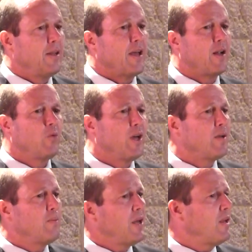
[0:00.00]
And we
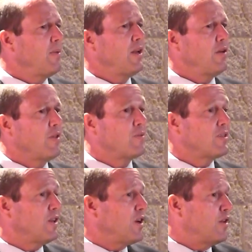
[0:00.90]
had many, many of them
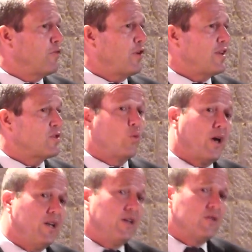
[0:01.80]
sitting on the fence
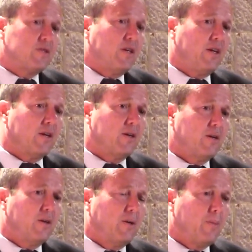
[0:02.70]
waiting to see,
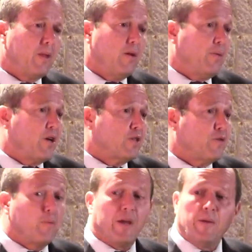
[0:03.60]
because
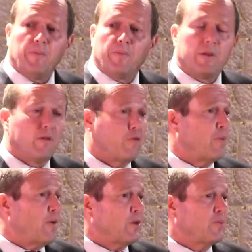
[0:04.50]
from them, from
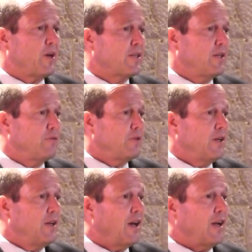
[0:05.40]
their perspective,
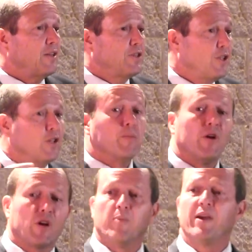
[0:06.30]
until
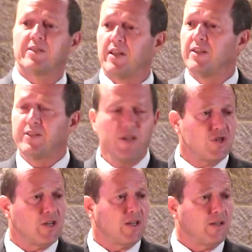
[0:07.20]
America makes that
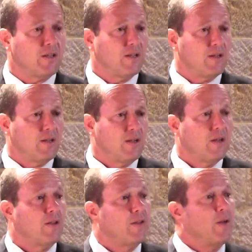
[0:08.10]
decision,
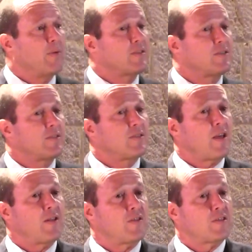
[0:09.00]
they must
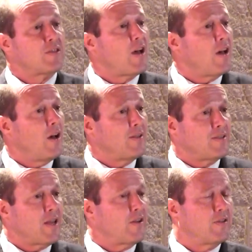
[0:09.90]
stand
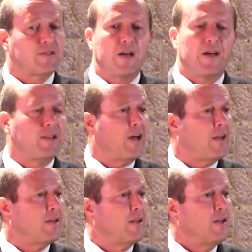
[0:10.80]
on the
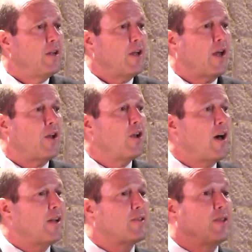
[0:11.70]
sideline and
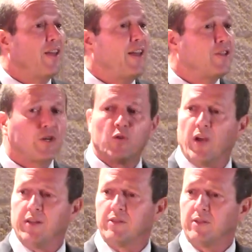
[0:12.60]
not
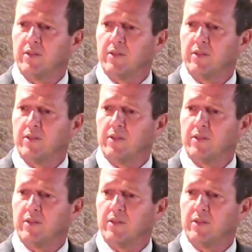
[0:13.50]
integrate